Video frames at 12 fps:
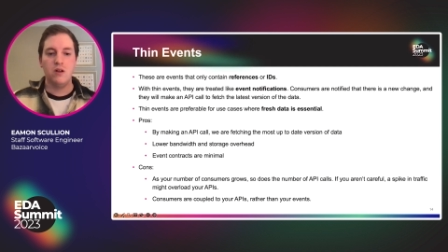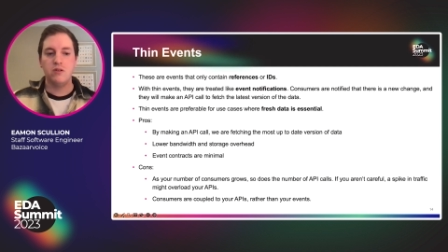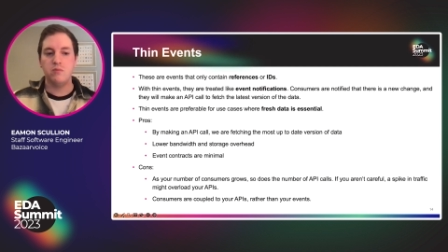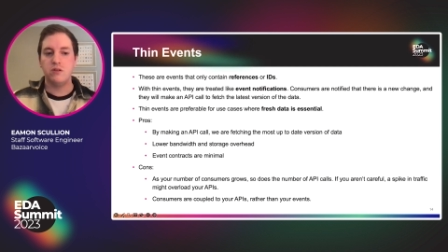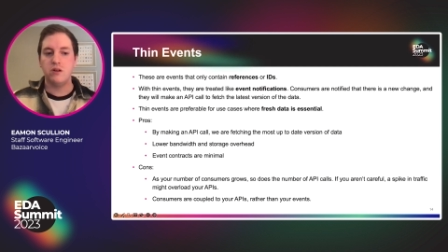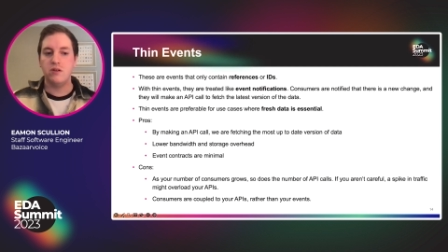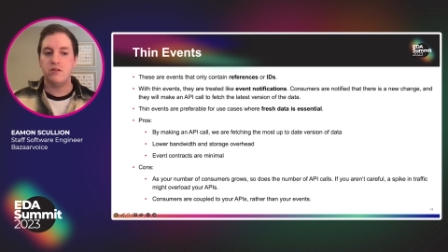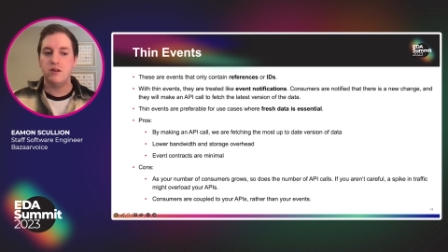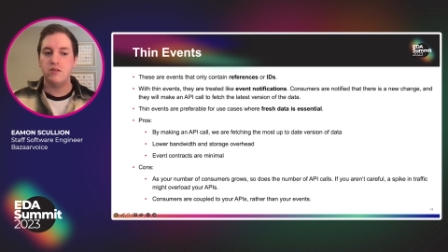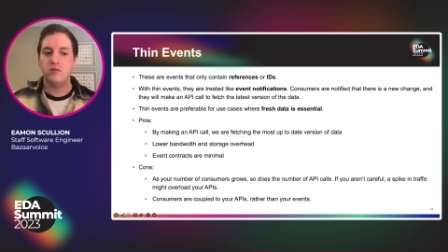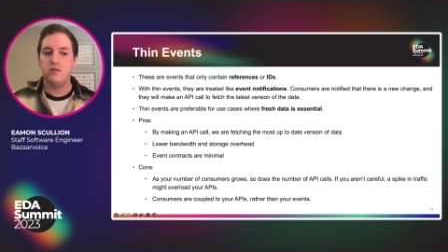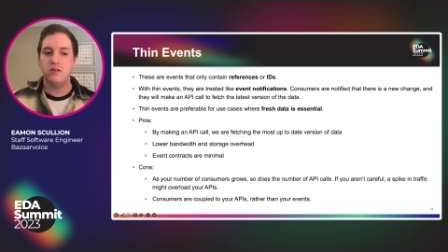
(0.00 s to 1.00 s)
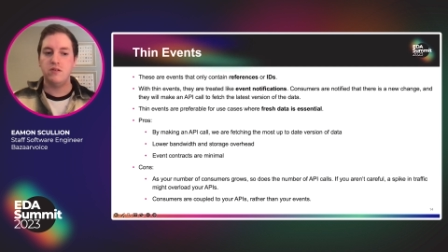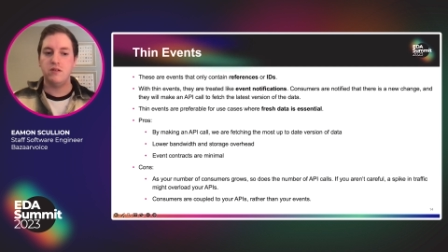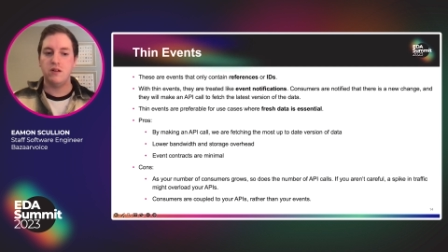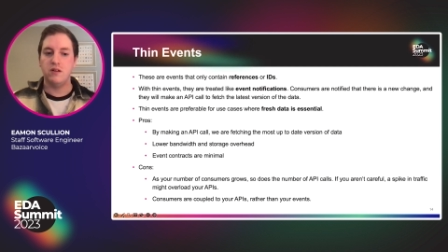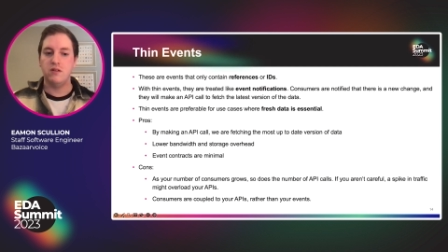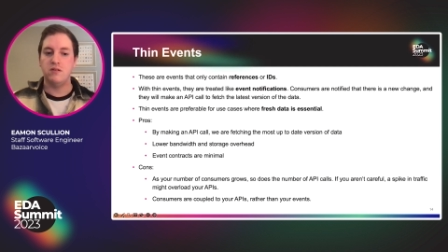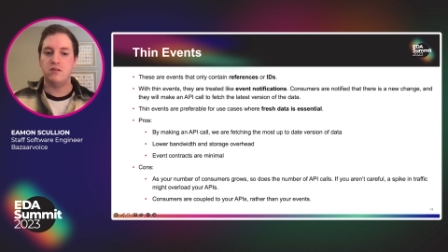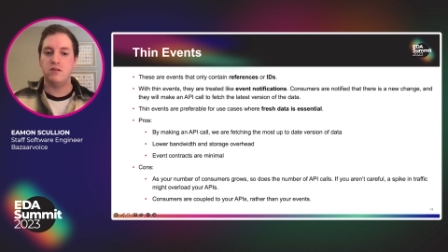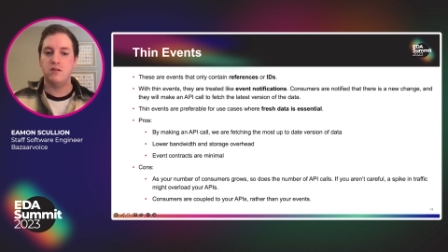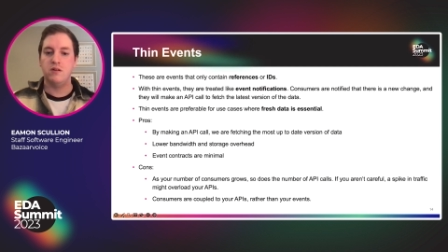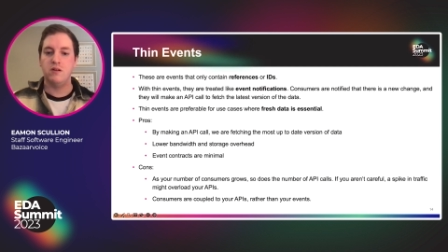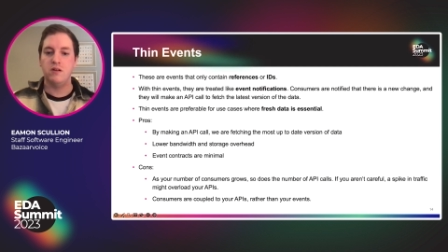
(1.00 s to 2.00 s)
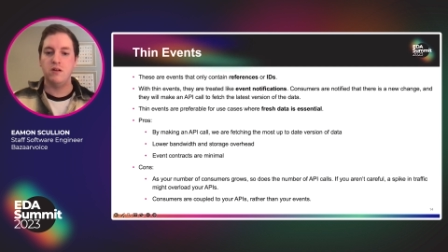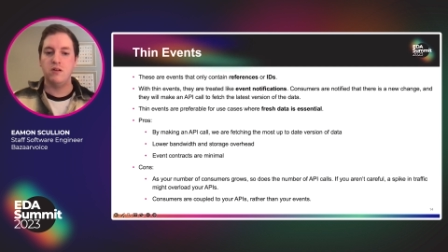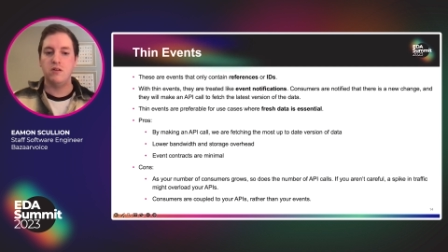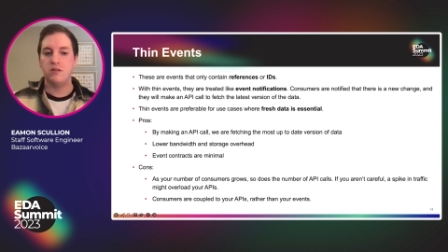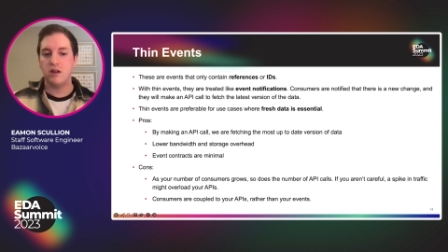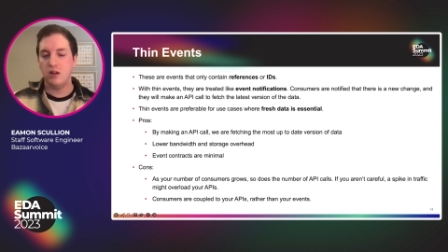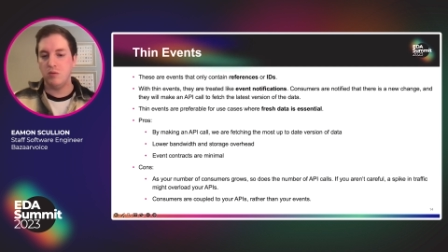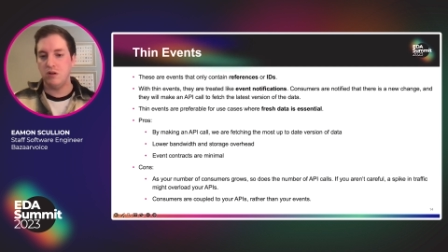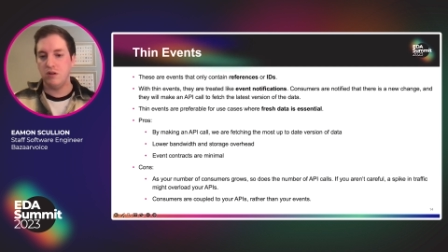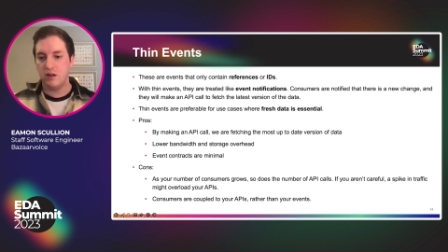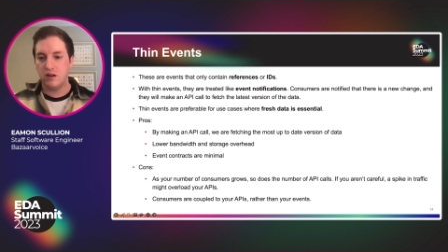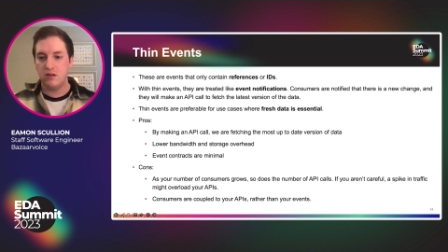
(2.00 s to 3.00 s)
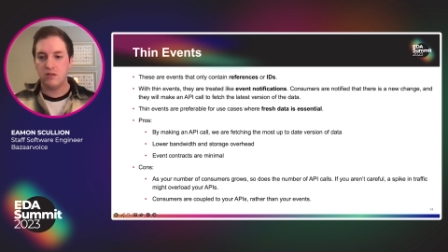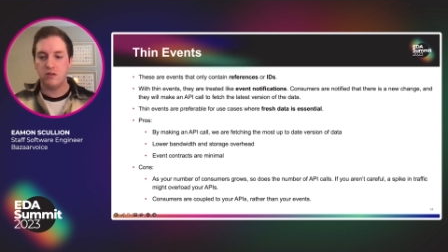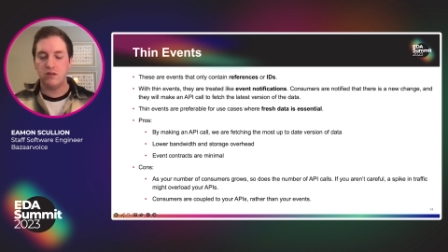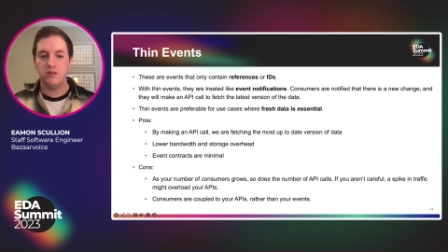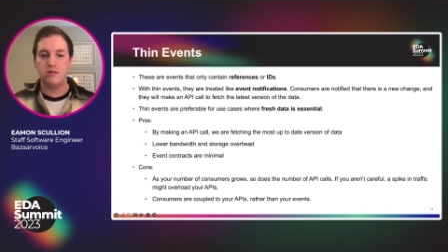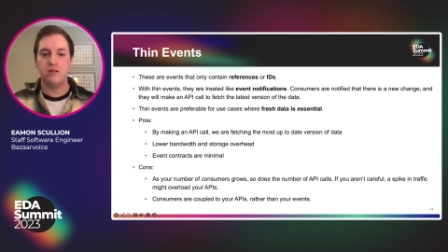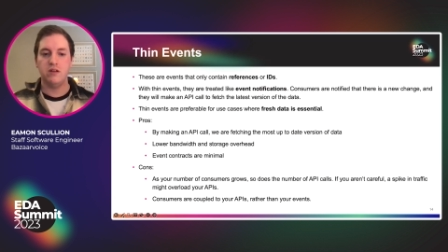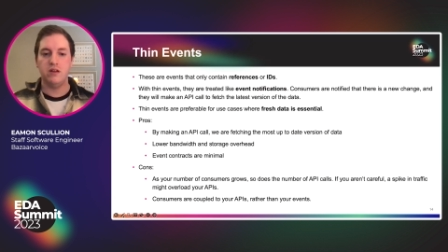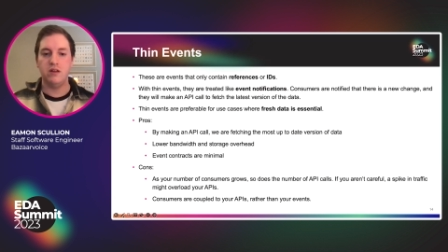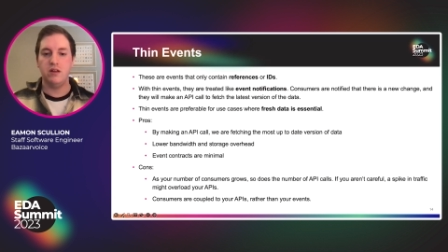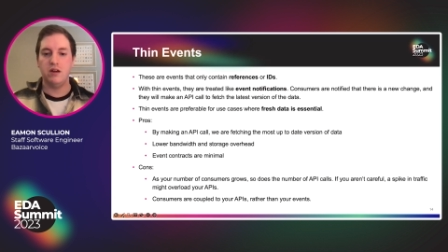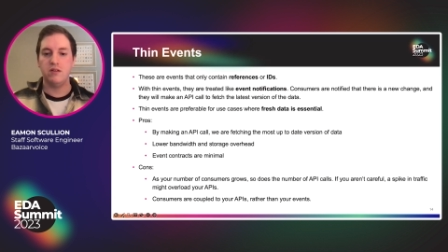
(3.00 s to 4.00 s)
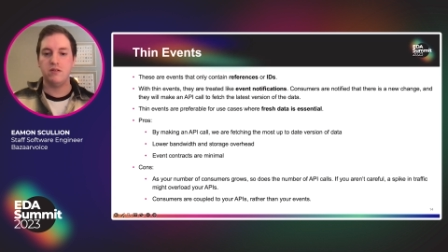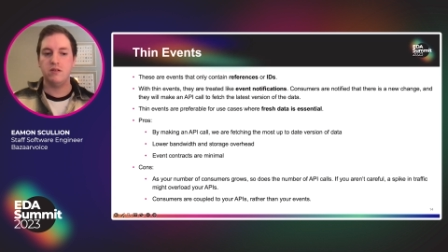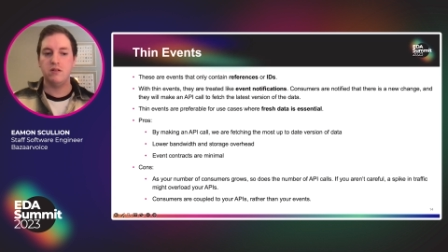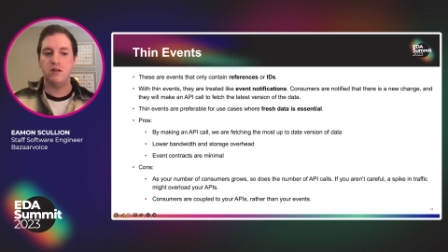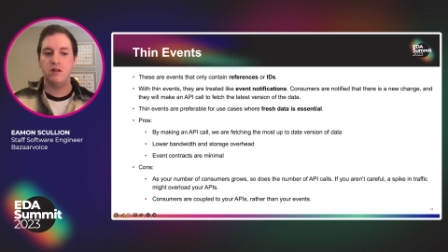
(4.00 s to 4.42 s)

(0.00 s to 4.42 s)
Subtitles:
Some downsides of this is scalability concerns, in that